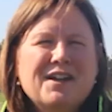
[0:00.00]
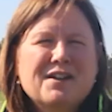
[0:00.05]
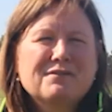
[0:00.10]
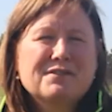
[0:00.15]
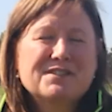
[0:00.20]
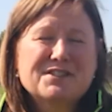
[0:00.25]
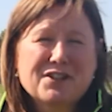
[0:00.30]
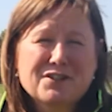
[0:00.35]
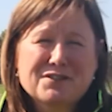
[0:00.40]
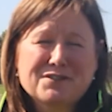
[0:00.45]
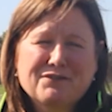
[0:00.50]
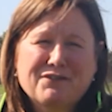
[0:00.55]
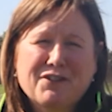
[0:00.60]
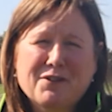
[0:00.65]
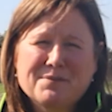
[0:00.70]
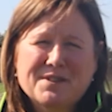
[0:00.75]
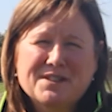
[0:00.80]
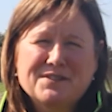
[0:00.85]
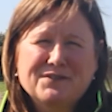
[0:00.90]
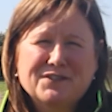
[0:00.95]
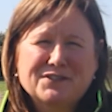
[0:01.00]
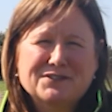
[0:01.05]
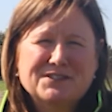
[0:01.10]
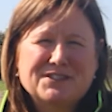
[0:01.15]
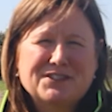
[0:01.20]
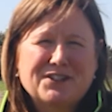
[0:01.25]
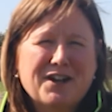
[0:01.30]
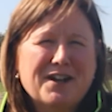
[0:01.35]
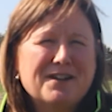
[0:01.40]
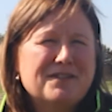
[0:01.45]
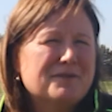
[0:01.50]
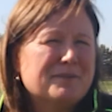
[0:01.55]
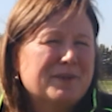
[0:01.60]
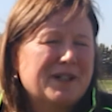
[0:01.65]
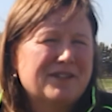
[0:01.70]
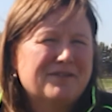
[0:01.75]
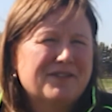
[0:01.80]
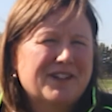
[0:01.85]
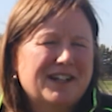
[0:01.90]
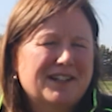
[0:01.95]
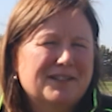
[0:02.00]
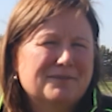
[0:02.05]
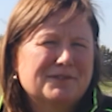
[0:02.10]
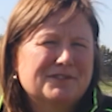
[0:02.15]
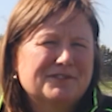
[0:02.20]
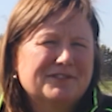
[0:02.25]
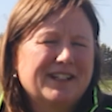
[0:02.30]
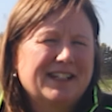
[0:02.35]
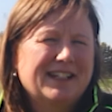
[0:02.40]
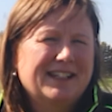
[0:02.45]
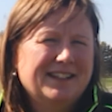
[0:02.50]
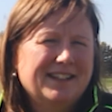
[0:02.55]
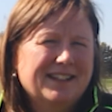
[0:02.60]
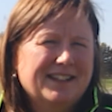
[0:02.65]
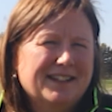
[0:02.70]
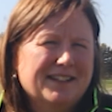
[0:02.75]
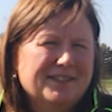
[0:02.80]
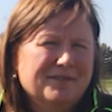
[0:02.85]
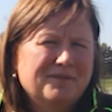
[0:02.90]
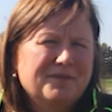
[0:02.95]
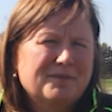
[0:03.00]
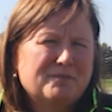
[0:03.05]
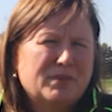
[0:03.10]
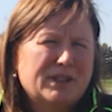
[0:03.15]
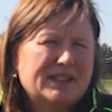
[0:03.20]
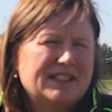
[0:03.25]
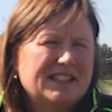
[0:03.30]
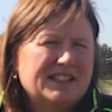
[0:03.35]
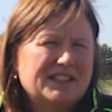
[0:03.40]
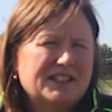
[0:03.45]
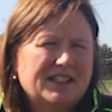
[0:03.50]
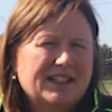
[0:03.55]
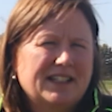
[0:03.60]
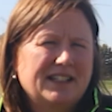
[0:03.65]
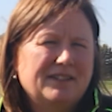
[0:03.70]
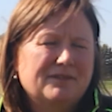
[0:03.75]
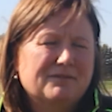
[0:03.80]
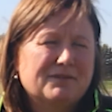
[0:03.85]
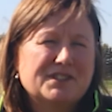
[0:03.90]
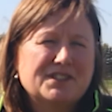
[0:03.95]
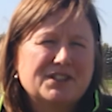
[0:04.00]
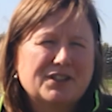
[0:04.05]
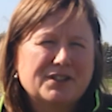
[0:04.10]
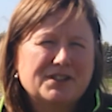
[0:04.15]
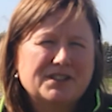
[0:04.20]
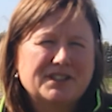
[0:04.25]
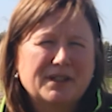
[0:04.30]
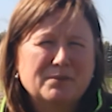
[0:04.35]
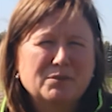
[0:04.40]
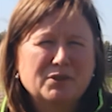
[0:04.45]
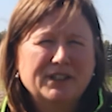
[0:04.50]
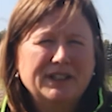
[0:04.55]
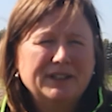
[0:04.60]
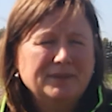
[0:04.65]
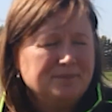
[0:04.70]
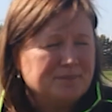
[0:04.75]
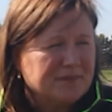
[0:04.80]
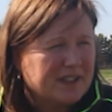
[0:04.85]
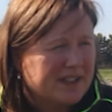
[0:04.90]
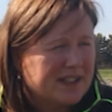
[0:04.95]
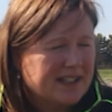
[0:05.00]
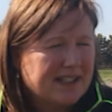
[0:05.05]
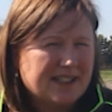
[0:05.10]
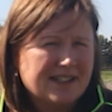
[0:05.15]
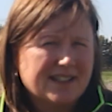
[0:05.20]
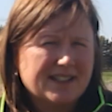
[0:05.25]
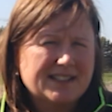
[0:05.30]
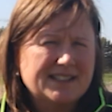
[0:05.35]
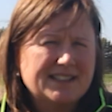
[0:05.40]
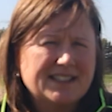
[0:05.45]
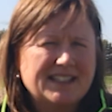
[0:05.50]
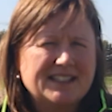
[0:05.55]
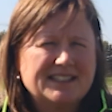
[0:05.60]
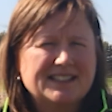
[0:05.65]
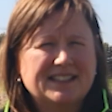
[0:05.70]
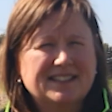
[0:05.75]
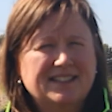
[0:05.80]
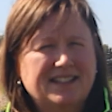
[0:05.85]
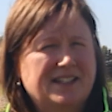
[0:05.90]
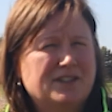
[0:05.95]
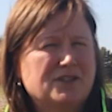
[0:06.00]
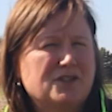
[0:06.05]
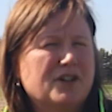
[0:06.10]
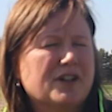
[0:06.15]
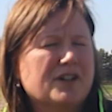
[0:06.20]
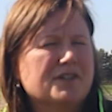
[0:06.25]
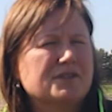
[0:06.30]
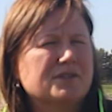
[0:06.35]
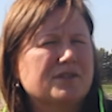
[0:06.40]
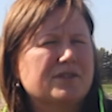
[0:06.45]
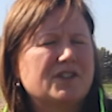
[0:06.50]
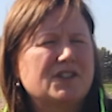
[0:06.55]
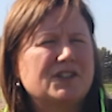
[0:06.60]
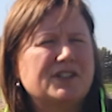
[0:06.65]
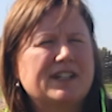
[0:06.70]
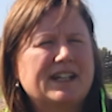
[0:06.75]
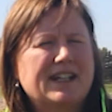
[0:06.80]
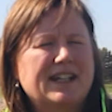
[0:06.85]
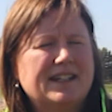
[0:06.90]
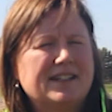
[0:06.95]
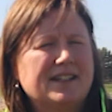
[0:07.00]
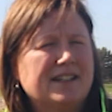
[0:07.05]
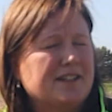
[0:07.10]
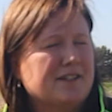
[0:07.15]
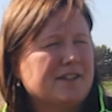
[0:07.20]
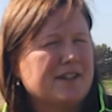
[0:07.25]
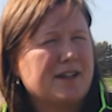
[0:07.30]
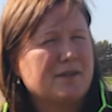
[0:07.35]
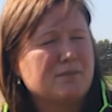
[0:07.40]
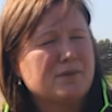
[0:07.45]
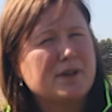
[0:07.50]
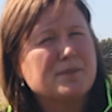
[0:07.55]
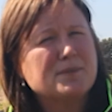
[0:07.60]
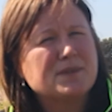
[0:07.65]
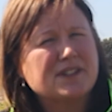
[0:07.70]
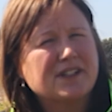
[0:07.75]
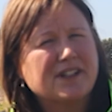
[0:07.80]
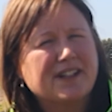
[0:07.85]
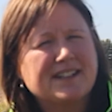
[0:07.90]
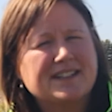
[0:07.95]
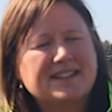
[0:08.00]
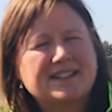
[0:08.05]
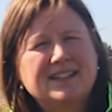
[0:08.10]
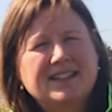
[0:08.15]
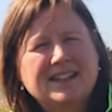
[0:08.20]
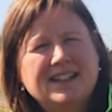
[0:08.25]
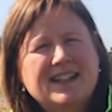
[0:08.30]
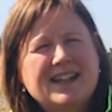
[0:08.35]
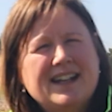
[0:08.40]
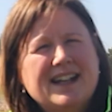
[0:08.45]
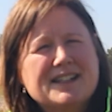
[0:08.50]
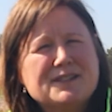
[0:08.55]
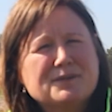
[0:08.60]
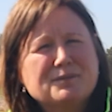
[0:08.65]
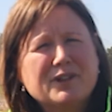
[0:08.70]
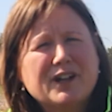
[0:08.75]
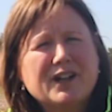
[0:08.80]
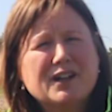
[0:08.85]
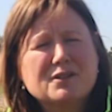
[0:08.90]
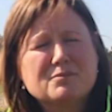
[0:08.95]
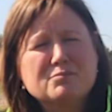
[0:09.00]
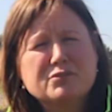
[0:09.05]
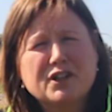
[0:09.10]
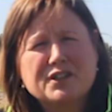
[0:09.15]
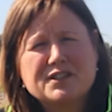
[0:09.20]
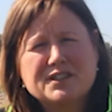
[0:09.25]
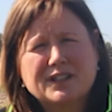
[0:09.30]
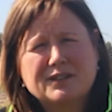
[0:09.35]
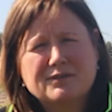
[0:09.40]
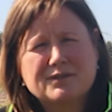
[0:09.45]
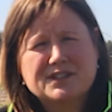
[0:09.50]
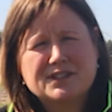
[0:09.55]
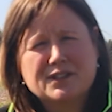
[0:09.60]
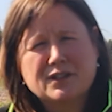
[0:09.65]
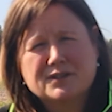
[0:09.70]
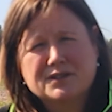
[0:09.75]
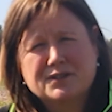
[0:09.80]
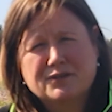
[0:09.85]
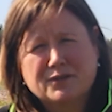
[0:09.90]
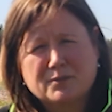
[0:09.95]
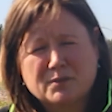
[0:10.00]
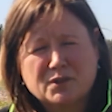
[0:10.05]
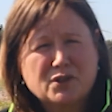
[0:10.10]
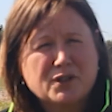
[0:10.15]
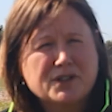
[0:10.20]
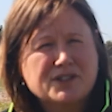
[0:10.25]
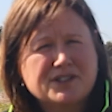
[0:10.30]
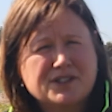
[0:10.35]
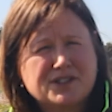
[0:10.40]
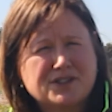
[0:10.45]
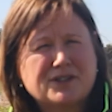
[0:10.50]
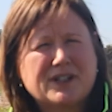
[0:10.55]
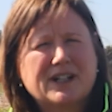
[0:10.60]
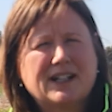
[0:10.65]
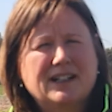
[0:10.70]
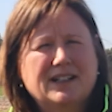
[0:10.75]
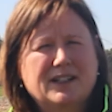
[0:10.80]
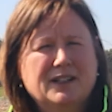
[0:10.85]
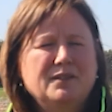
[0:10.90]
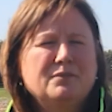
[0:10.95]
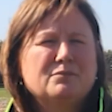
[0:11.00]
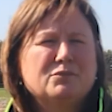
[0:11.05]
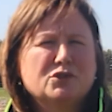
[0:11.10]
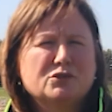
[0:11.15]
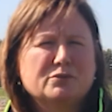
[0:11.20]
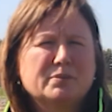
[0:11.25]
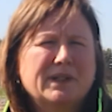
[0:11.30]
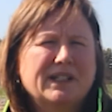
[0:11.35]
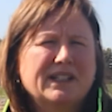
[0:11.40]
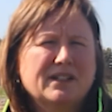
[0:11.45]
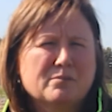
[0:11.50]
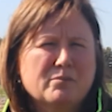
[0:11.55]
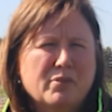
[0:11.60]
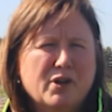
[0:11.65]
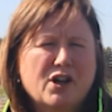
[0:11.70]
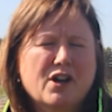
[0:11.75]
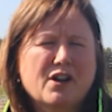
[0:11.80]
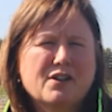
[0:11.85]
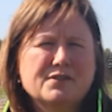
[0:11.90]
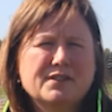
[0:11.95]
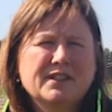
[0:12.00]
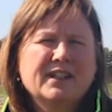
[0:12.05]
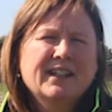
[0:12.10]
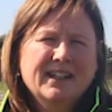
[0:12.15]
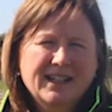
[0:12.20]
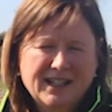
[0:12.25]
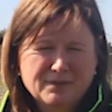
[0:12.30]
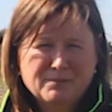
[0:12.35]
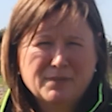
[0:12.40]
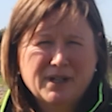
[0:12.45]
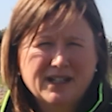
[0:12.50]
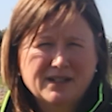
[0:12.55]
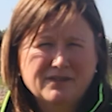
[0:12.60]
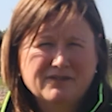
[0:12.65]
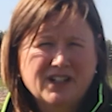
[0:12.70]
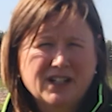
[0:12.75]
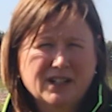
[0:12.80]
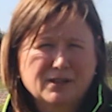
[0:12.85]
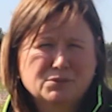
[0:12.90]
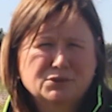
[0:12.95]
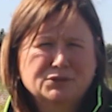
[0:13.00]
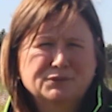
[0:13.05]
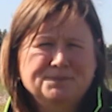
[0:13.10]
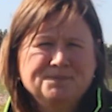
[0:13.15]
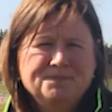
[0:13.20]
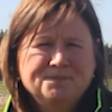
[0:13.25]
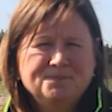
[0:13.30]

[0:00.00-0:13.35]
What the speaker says: Results from this field site will be available in the BCG research summary at the end of the season and trials review day, and on our website. As well, project results from across Australia will be compiled and made available.